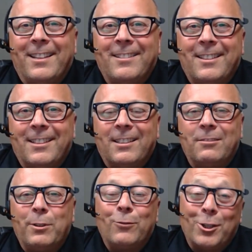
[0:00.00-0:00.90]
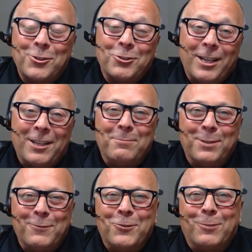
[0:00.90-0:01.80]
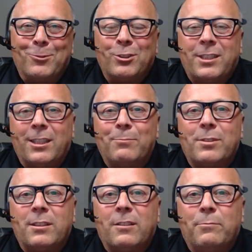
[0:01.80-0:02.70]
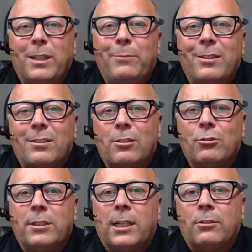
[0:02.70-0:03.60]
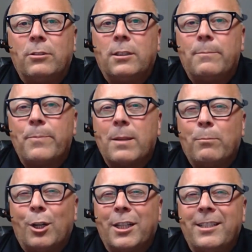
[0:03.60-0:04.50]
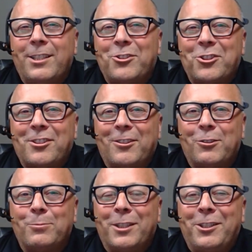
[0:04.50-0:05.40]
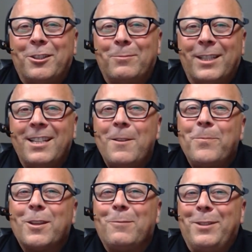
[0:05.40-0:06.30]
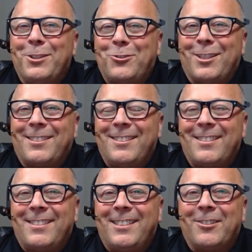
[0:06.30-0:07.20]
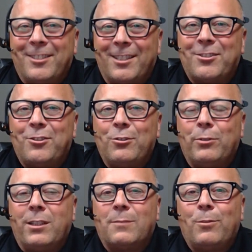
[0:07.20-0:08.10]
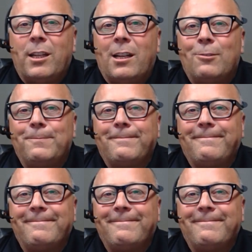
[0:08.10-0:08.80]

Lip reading: and we've also had above normal temps that have maybe slowed down marketing just a little bit here, but it'll be interesting to see how the next 2 weeks play out.